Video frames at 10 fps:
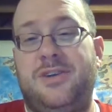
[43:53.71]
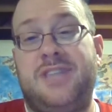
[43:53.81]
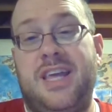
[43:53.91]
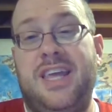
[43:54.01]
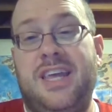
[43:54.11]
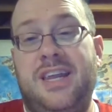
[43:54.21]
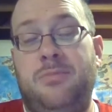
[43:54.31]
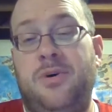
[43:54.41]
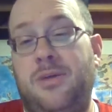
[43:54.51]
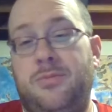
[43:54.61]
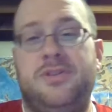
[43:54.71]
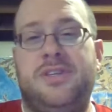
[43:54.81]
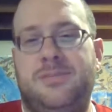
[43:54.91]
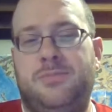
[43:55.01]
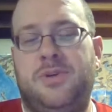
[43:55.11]
Steak and kidney pudding. Pull
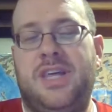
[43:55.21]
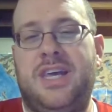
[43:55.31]
the